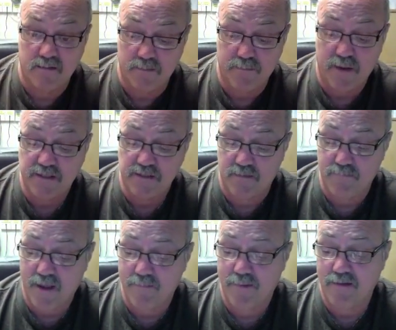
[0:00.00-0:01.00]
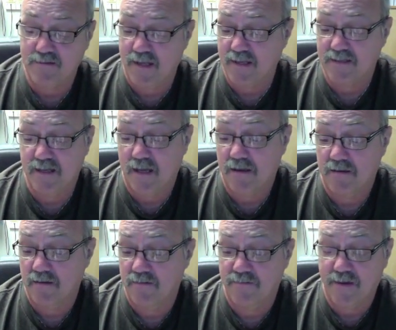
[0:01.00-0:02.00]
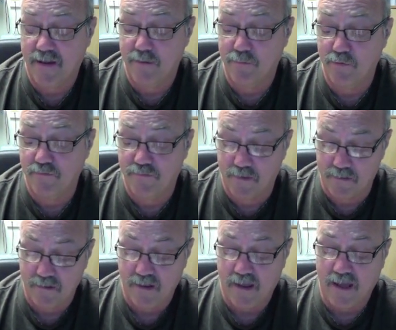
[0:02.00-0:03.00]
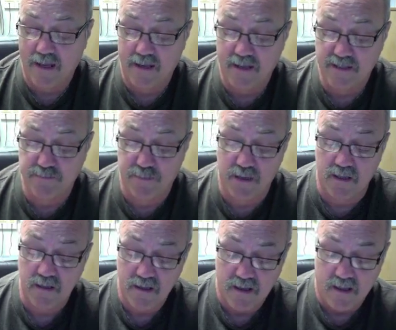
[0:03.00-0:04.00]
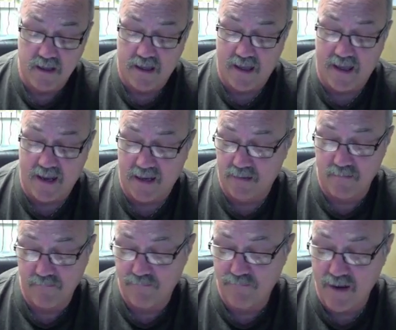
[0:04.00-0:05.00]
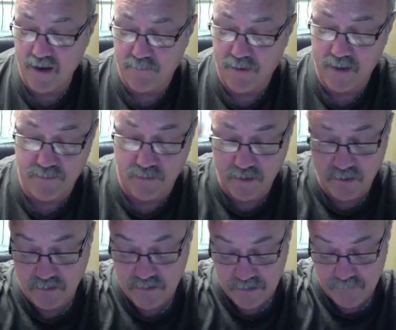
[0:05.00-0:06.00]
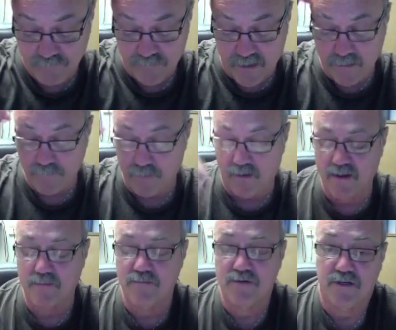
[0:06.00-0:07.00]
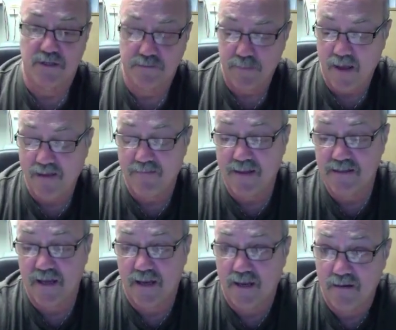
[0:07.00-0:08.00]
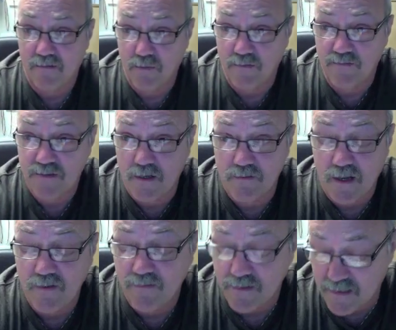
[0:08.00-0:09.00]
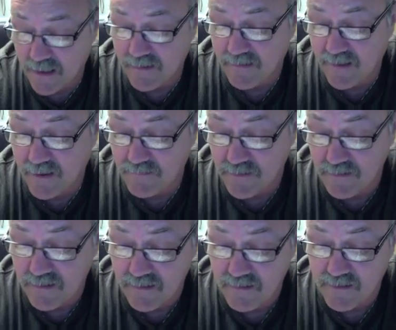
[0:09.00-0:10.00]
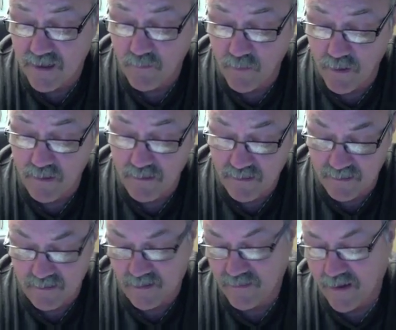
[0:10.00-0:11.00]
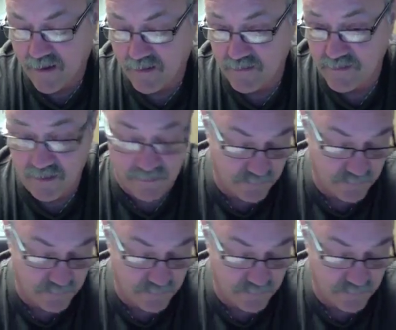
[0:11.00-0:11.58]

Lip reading: the best mag mount antenna available for ADS-B, and many people use them. They buy them as a spare antenna. We've sold over 10,000. They work and they last a long